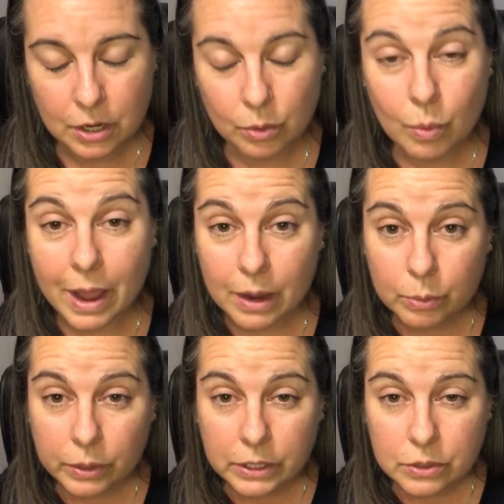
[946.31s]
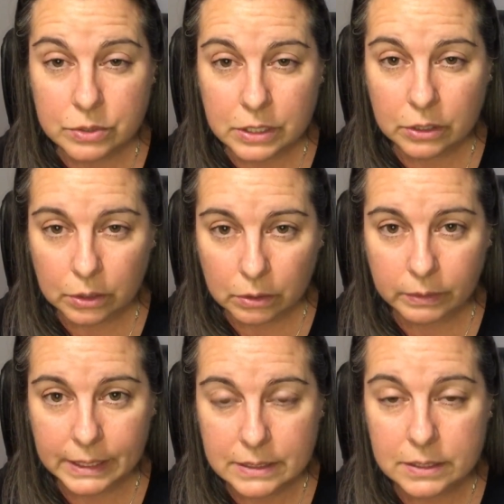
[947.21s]
why we're using
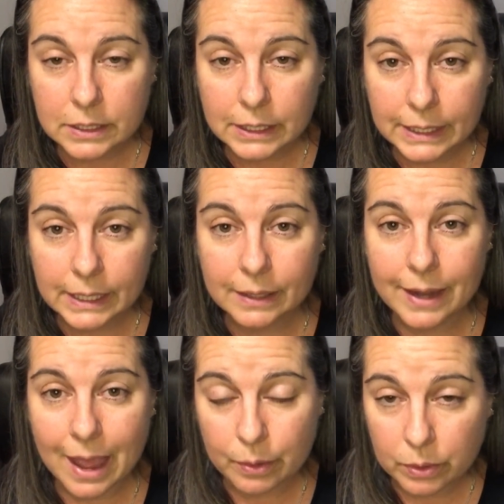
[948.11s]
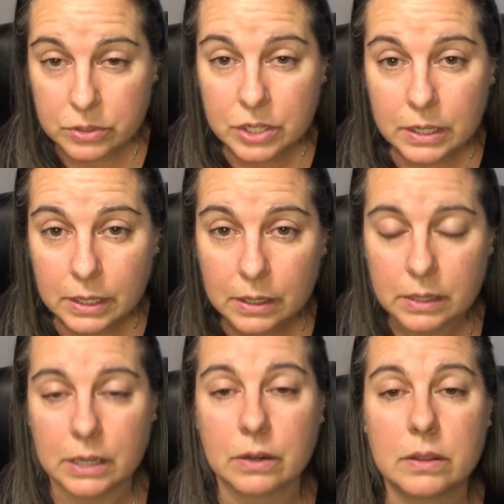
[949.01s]
chlorine to clean our chicken
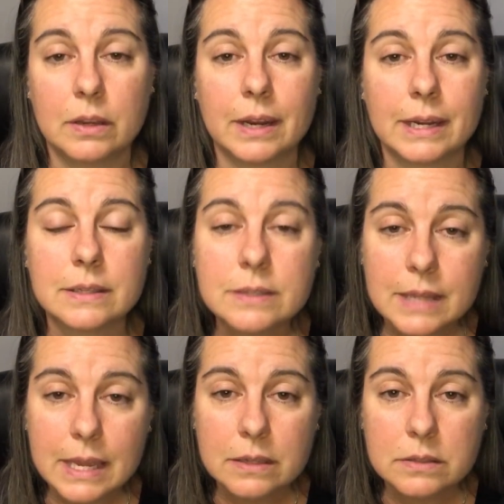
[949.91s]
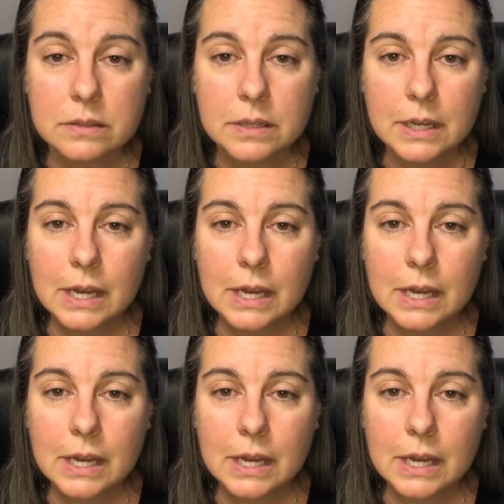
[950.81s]
here in the United States,